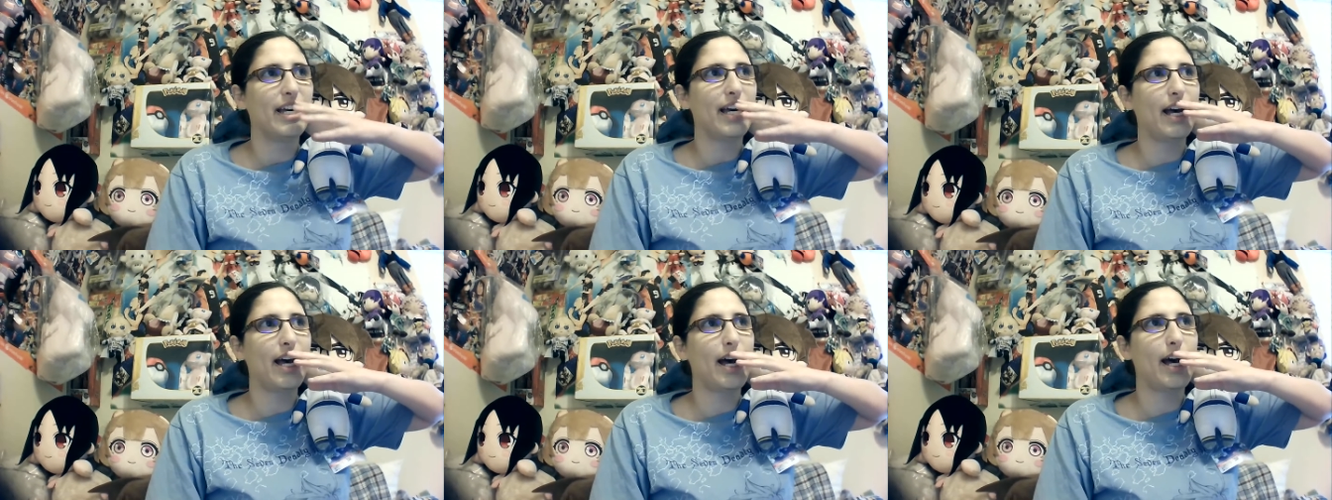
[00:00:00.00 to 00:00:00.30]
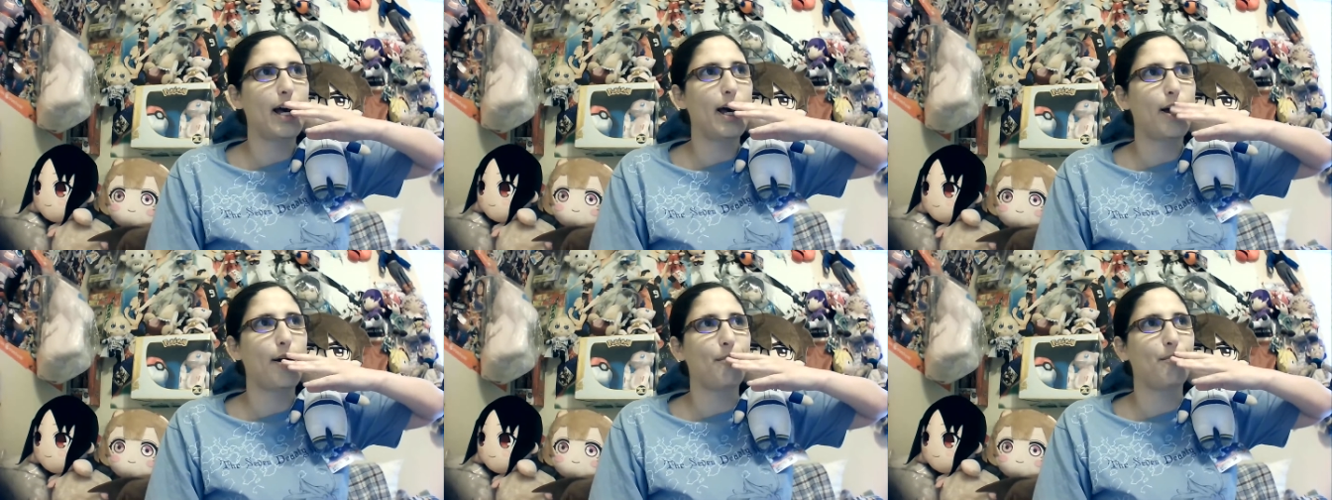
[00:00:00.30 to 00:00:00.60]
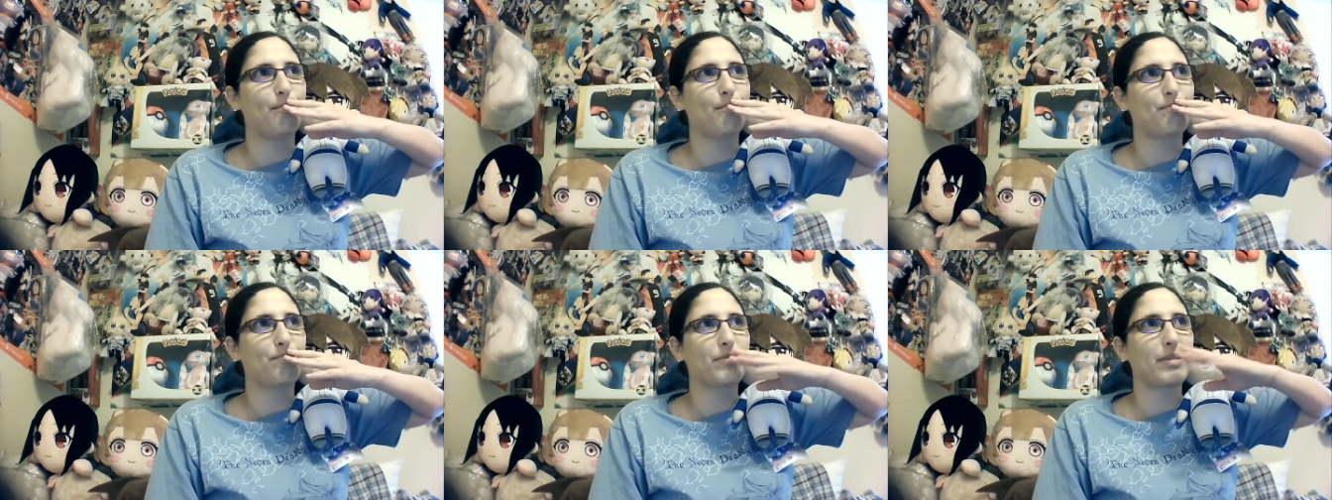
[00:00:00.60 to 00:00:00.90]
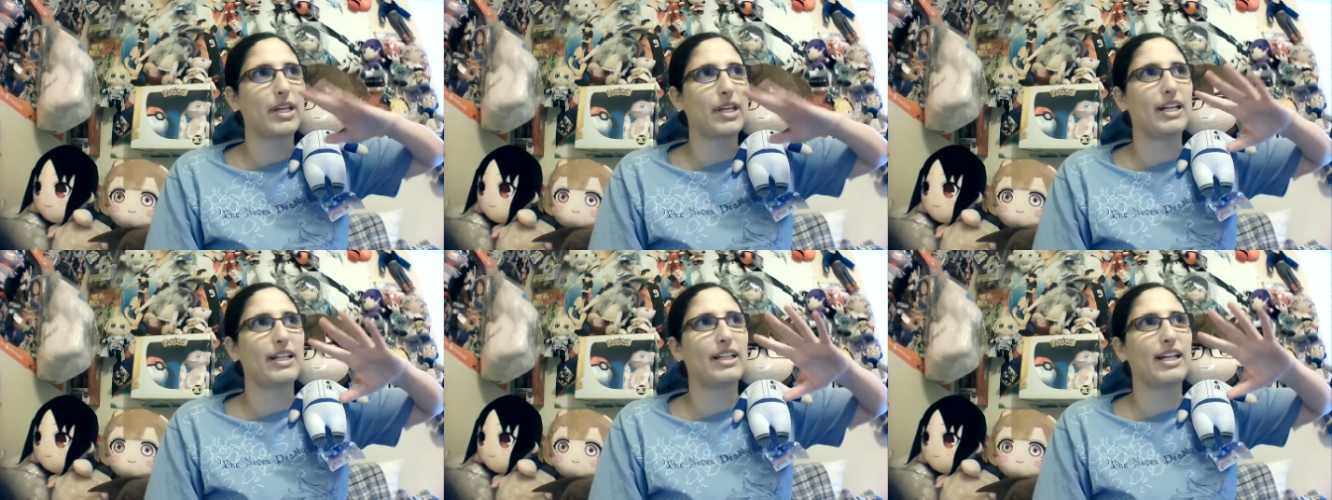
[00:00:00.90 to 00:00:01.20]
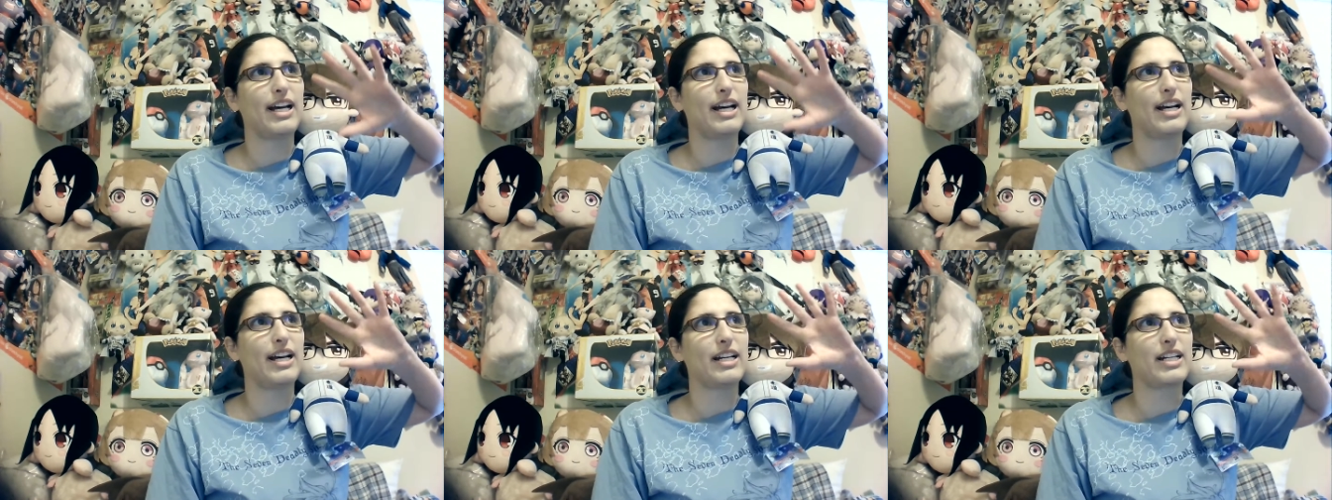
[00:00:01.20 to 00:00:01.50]
Um, uh,
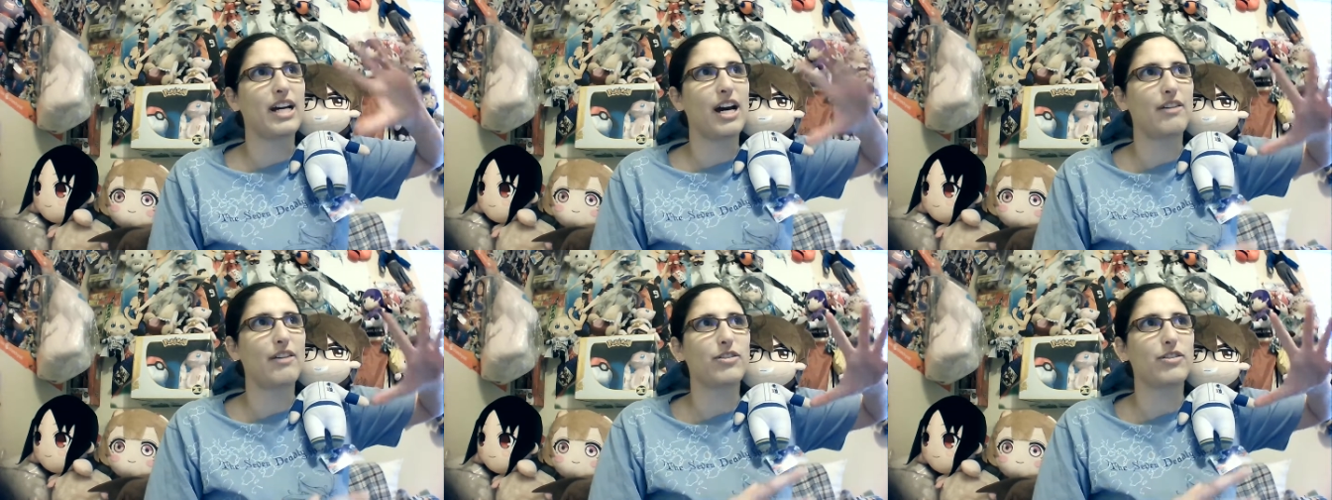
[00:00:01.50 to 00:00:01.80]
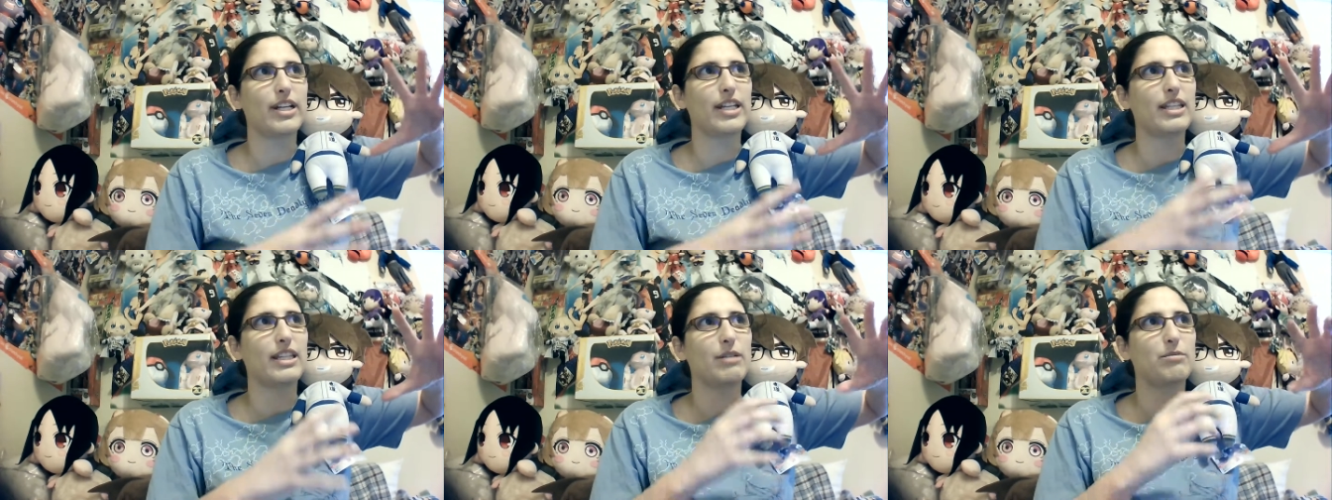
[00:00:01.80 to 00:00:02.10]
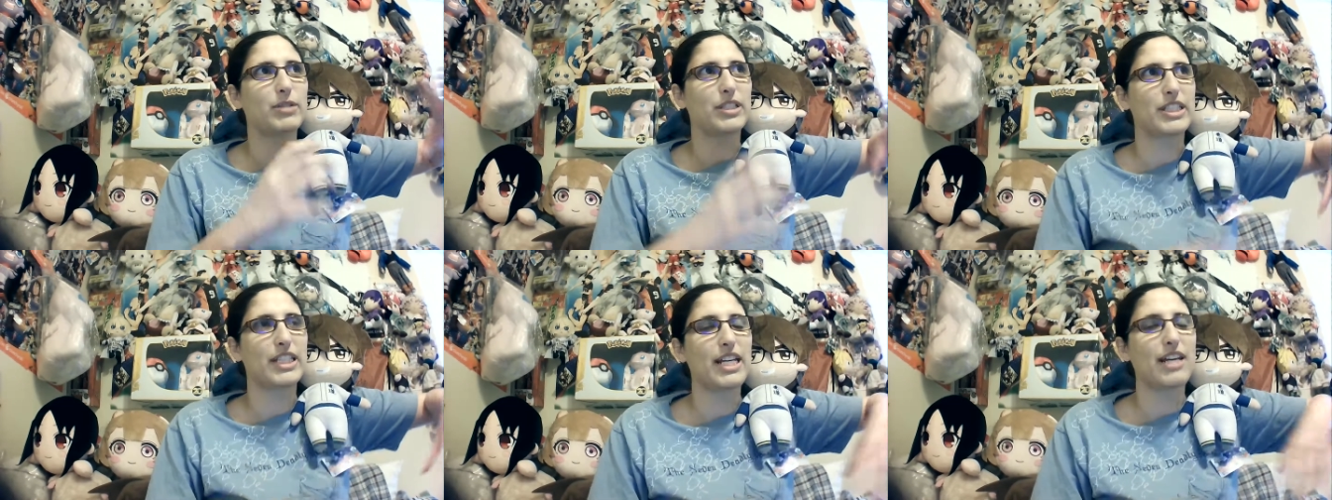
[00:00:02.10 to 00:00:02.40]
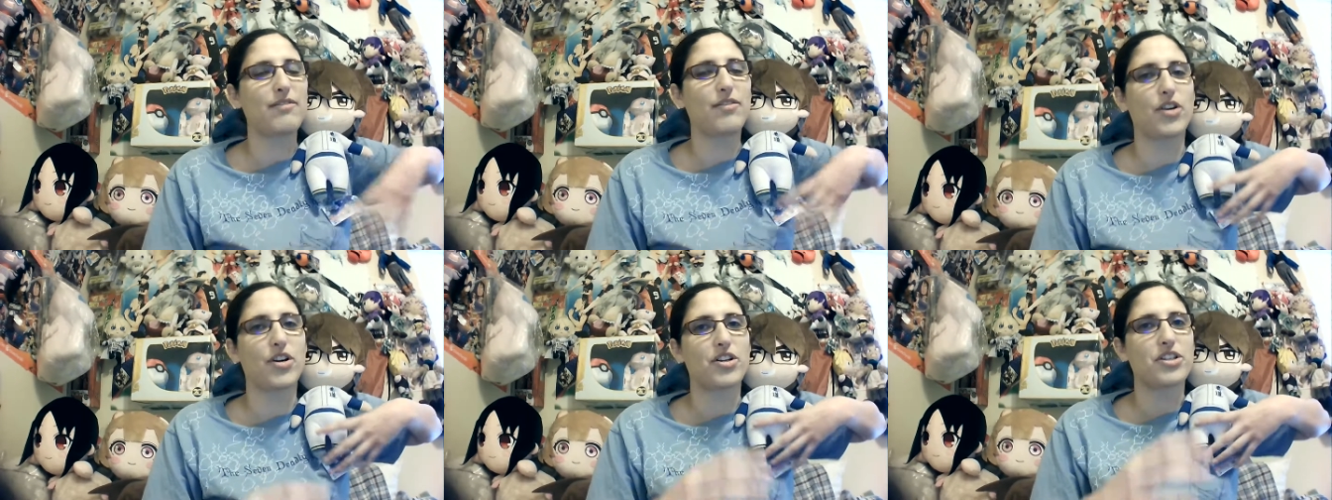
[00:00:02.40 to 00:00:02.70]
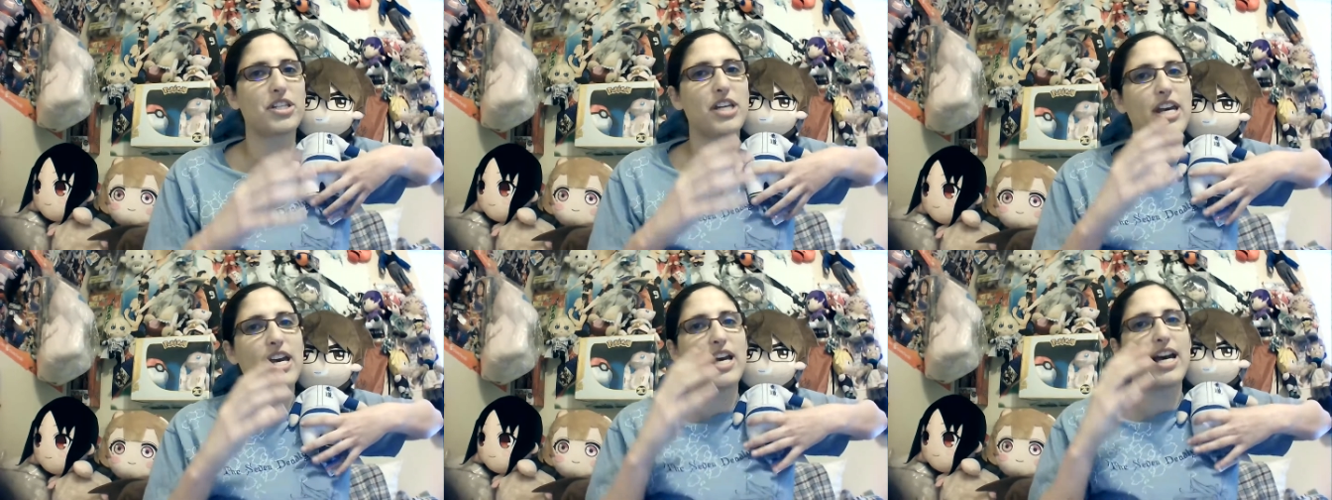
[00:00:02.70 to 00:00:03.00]
uh, covering the receivers.